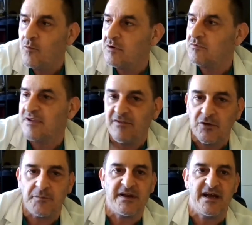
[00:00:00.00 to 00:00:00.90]

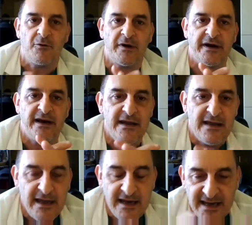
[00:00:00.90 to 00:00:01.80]
develop in our
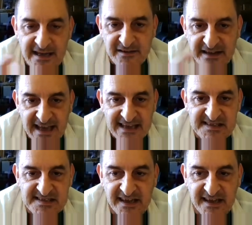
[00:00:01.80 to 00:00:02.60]
in the next